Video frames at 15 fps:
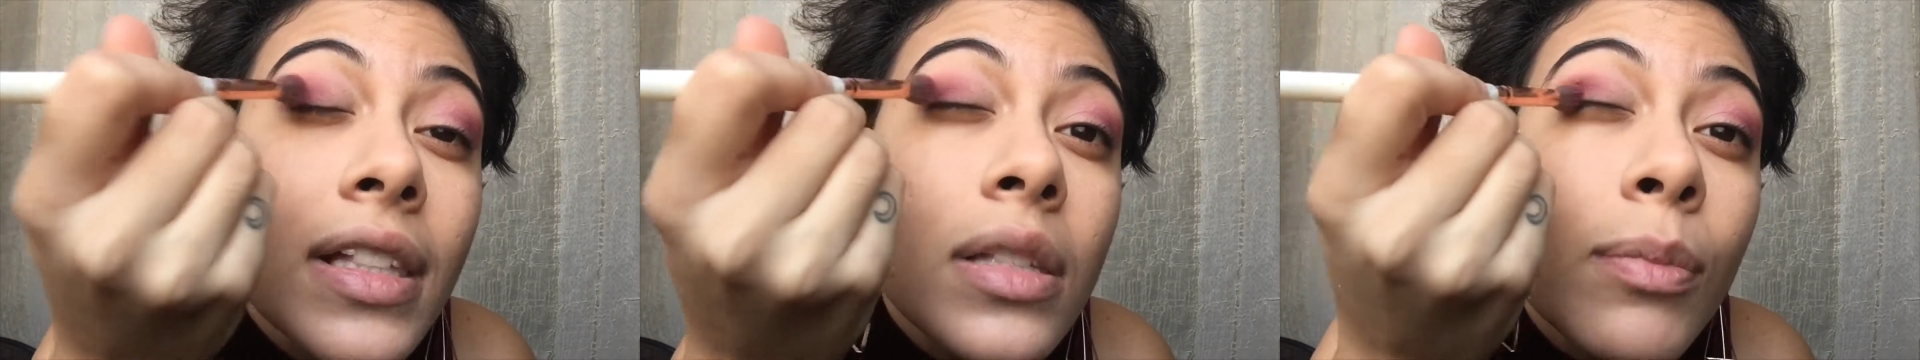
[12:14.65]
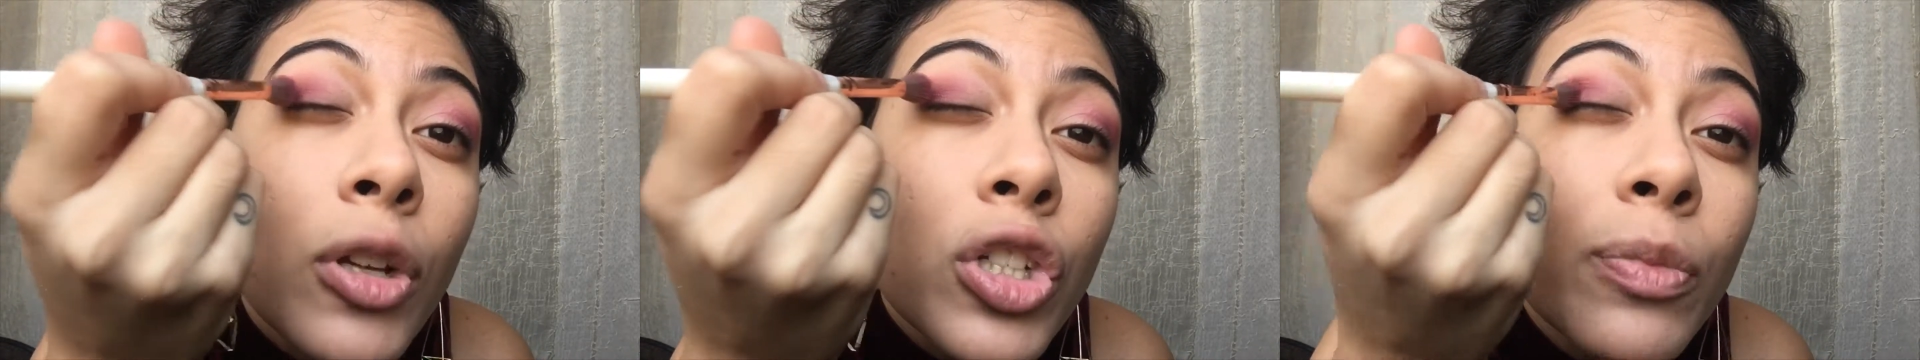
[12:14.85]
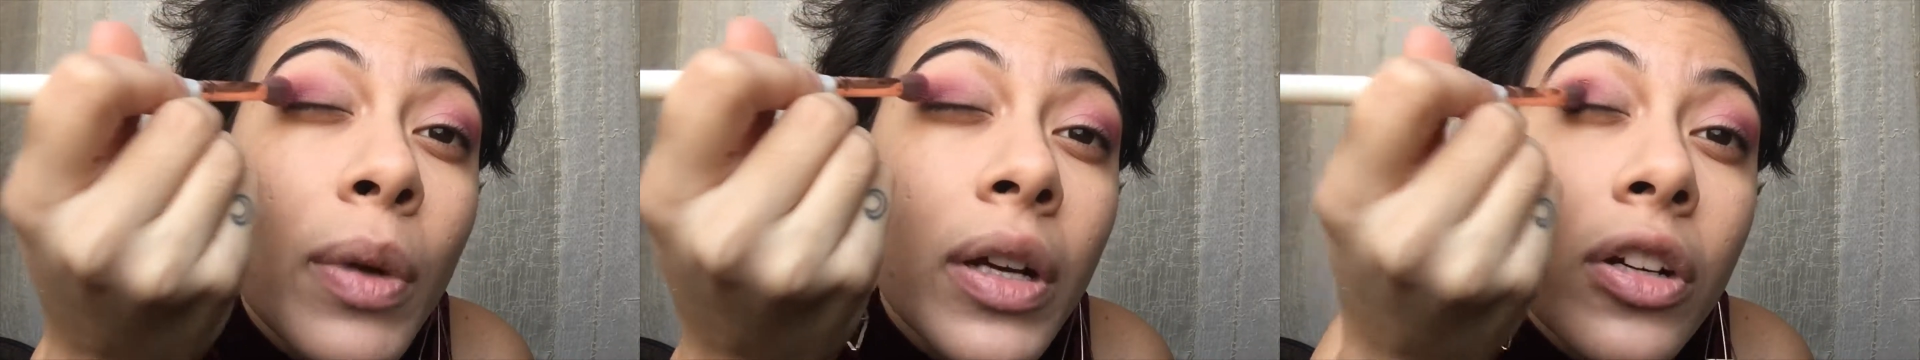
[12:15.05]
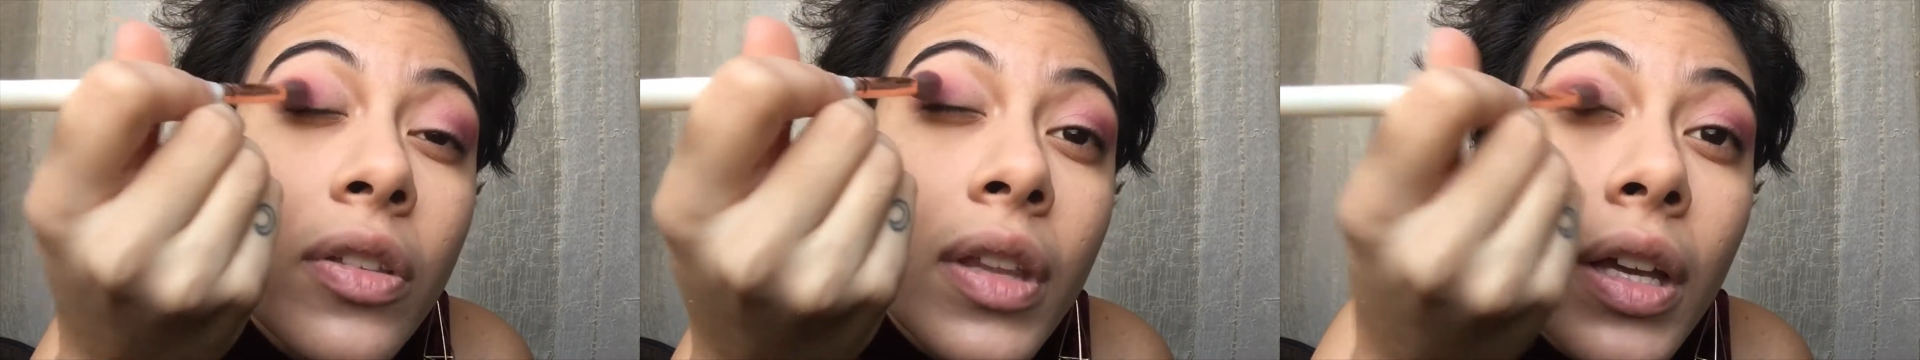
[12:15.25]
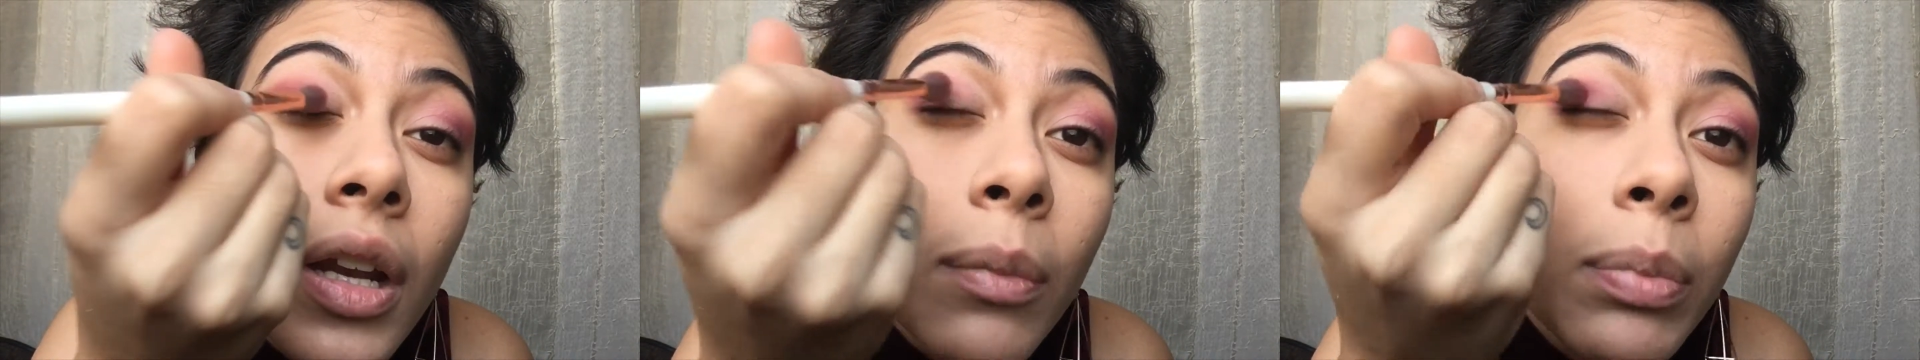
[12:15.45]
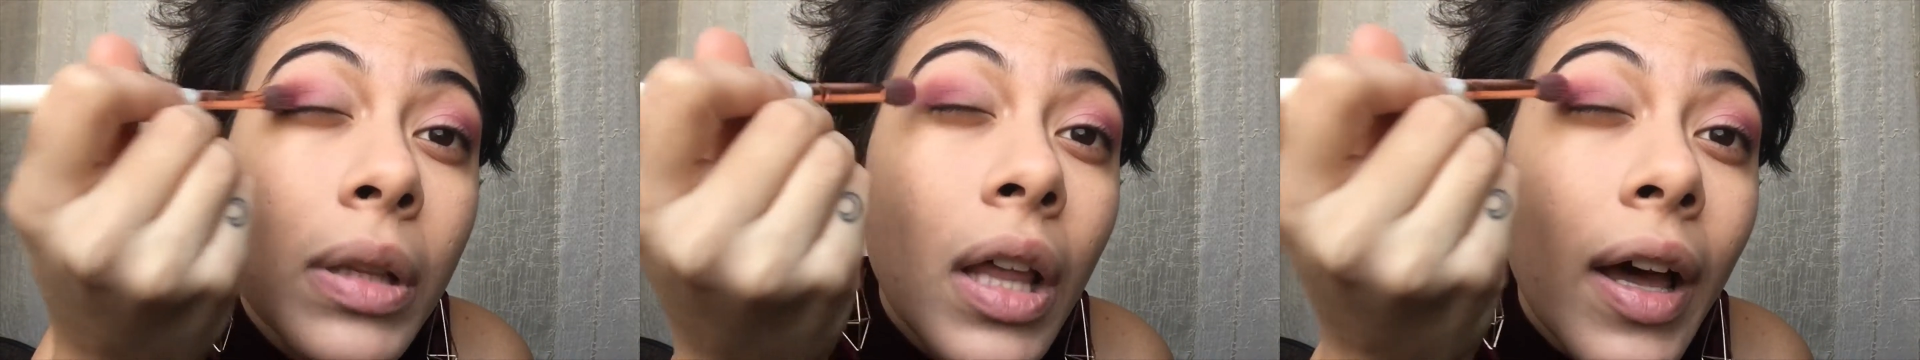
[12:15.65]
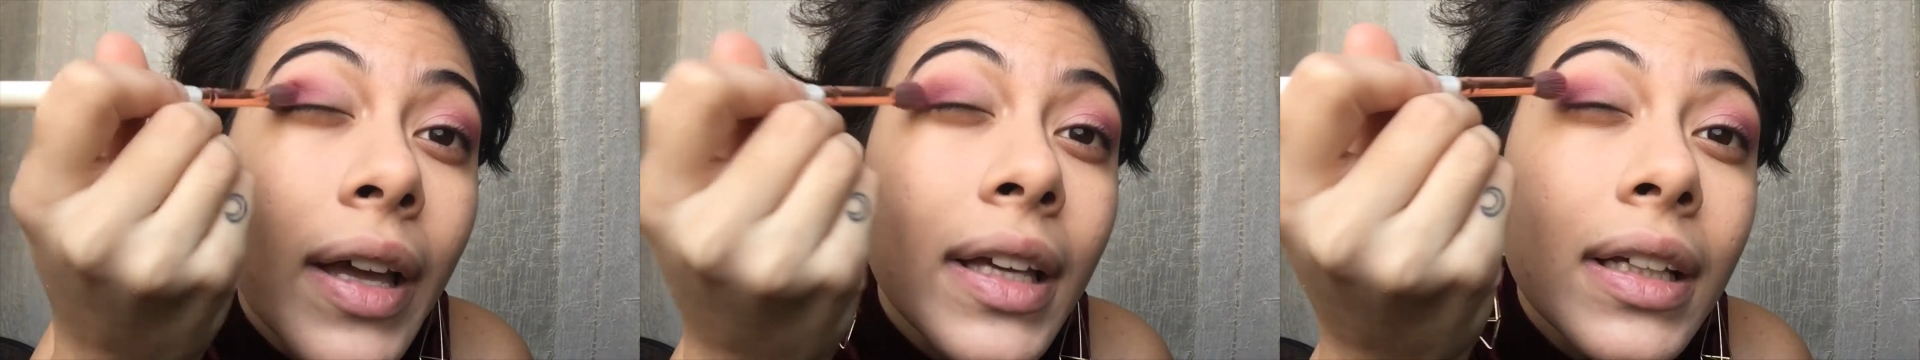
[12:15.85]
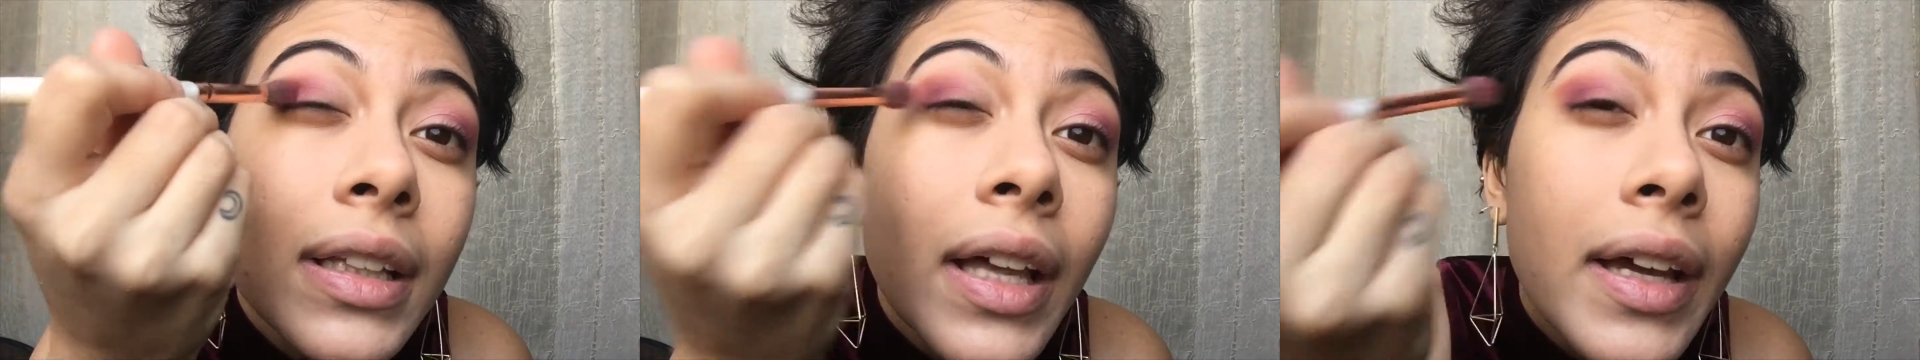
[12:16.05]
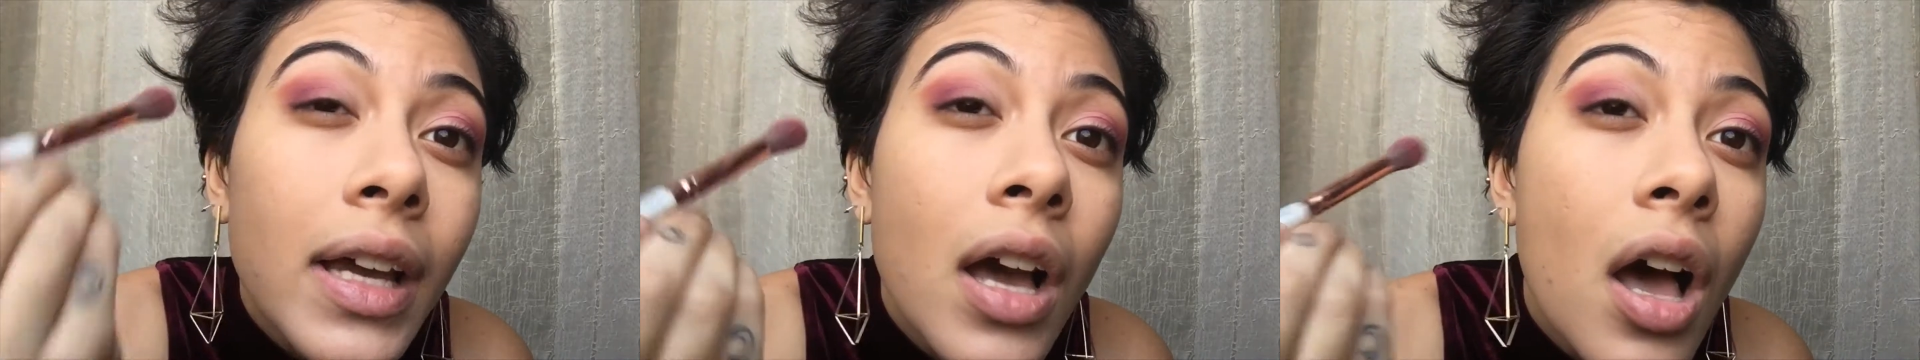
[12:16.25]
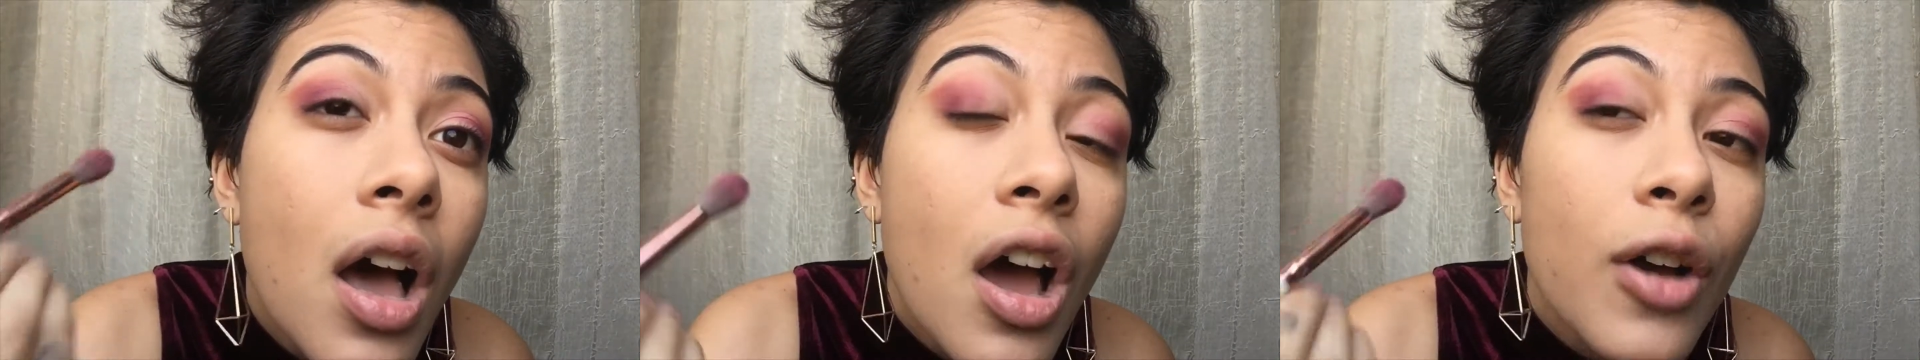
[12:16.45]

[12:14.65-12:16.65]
It's much better than applying like